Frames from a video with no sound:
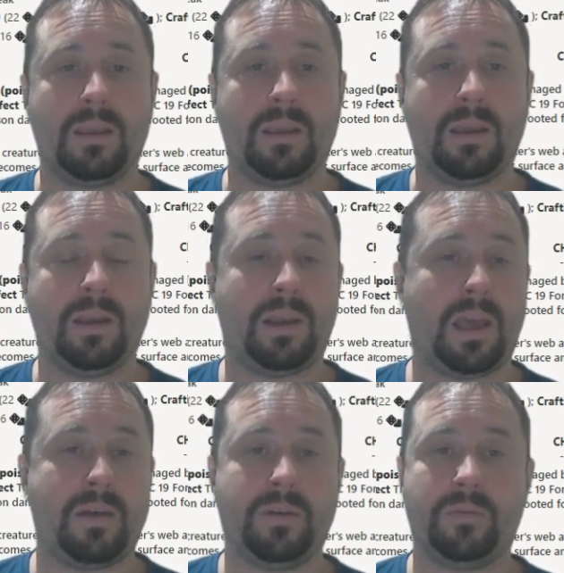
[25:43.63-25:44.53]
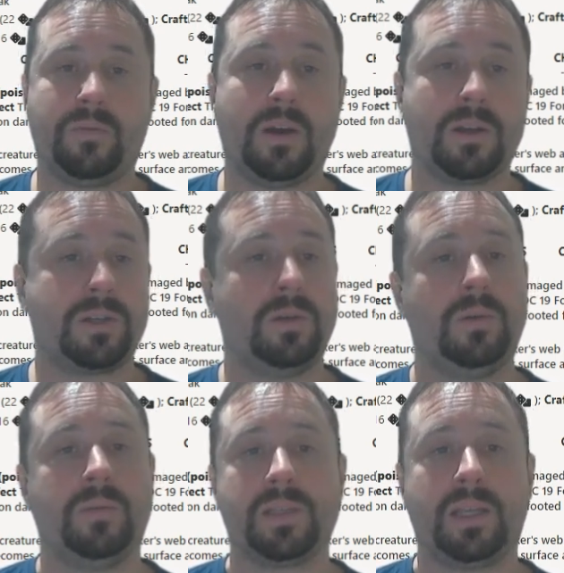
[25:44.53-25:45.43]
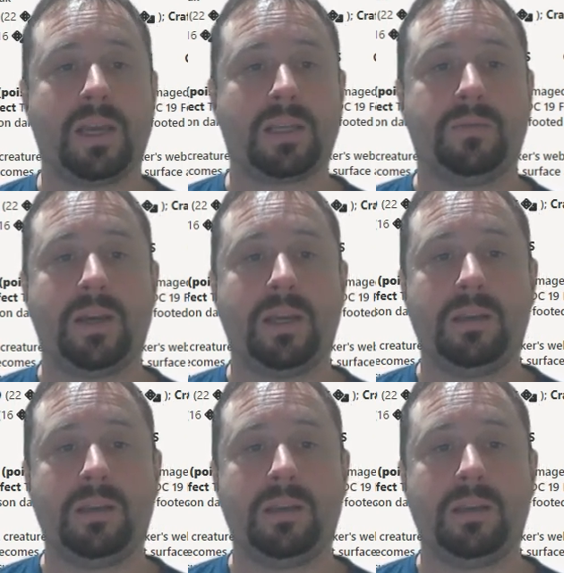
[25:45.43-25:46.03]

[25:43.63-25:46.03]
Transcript: and have it functional. Obviously, activate